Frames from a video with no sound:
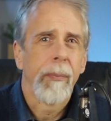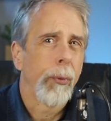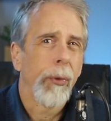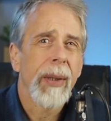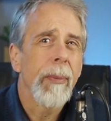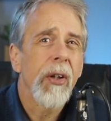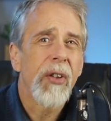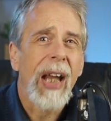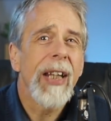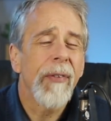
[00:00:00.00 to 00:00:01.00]
pretty
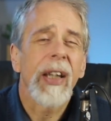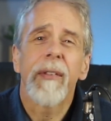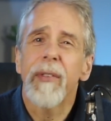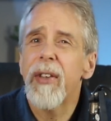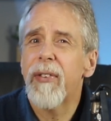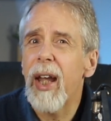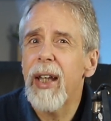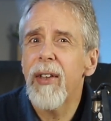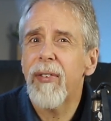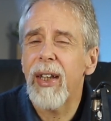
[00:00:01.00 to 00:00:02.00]
much anything these
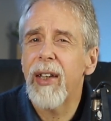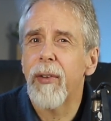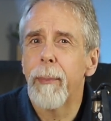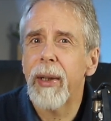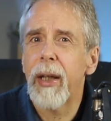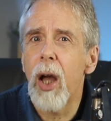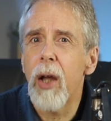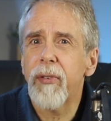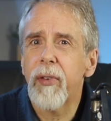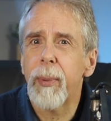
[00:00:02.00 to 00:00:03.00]
days is a big
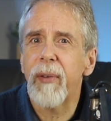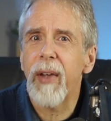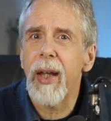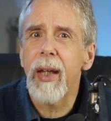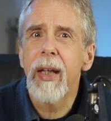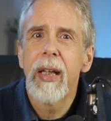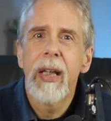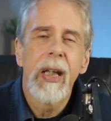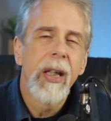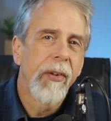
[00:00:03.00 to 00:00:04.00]
ask, to be fair.
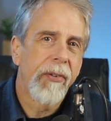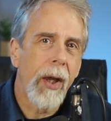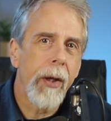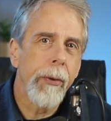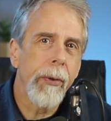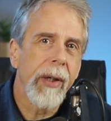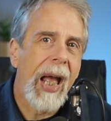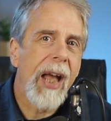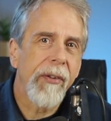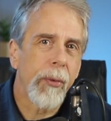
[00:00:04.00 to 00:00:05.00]
So,
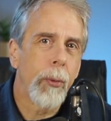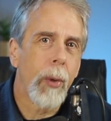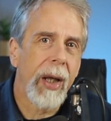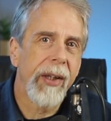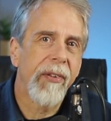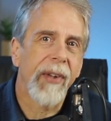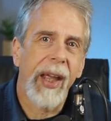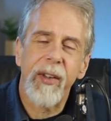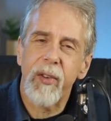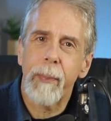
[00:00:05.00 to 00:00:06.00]
as always,
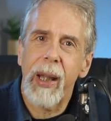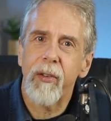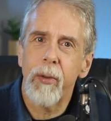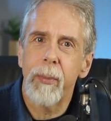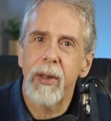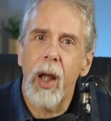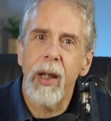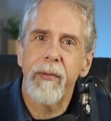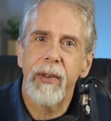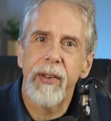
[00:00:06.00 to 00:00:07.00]
expect some
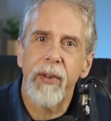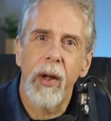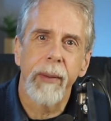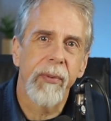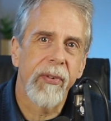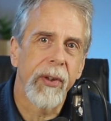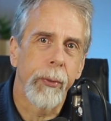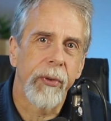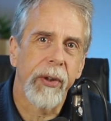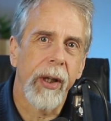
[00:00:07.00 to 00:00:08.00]
lively times still to